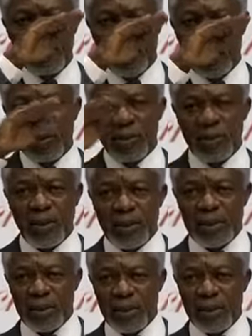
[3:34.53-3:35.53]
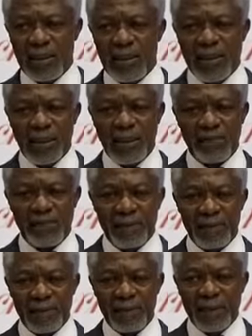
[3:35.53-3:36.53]
horizontal
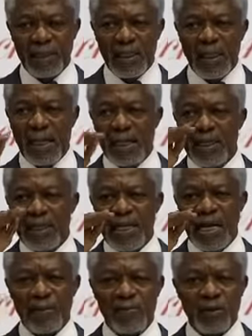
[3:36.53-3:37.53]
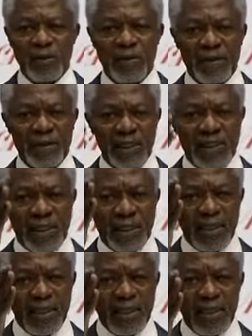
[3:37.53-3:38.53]
level had names of the city:
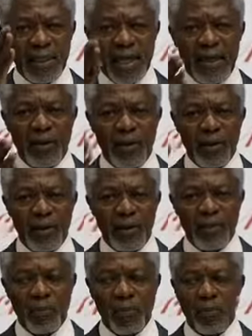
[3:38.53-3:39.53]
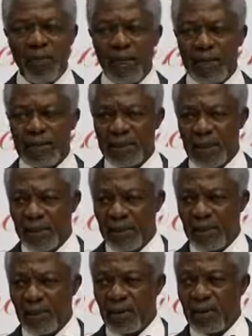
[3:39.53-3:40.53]
Nairobi, Mombasa,
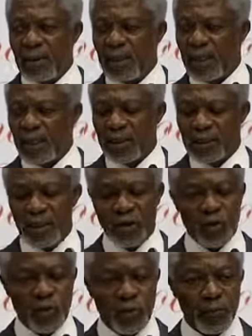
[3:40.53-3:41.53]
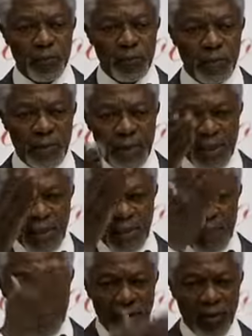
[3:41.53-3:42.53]
Kisumu.
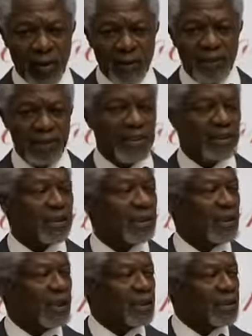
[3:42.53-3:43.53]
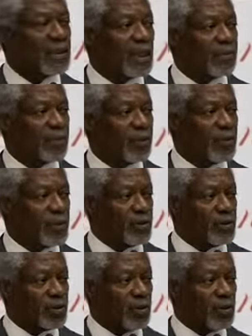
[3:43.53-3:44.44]
And then on the vertical lines had produce,